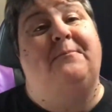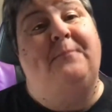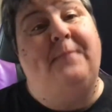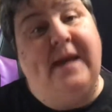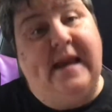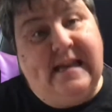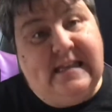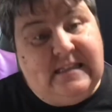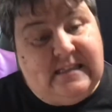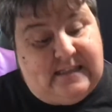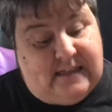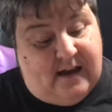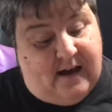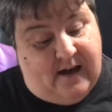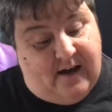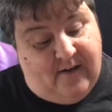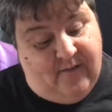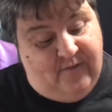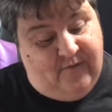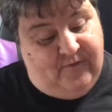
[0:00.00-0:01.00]
me
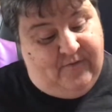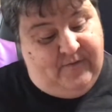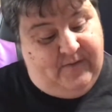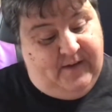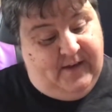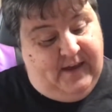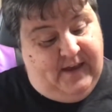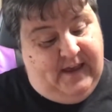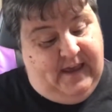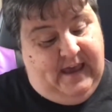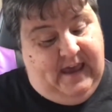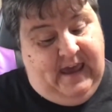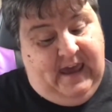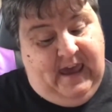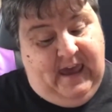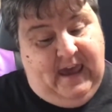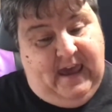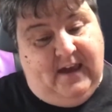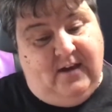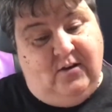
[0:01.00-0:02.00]
stuff,
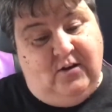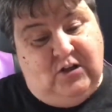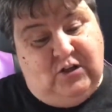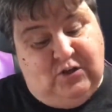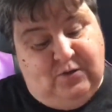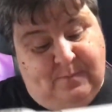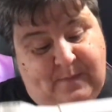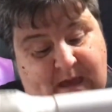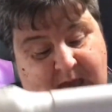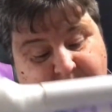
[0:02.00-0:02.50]
hey, could you make